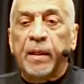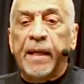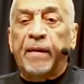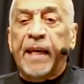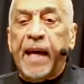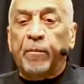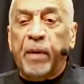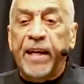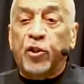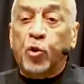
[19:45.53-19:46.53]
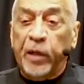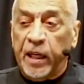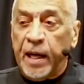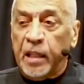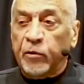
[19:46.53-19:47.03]
they got paid
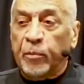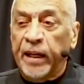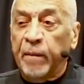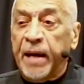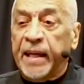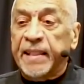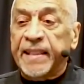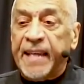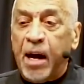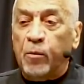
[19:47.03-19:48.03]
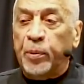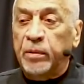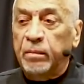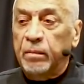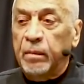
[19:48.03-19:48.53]
$20 for bringing back his scalp
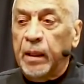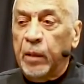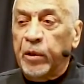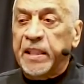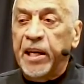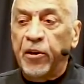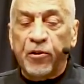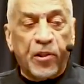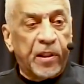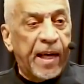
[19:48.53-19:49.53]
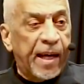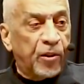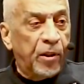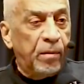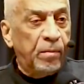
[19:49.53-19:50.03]
with his ears
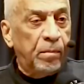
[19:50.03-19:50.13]
attached.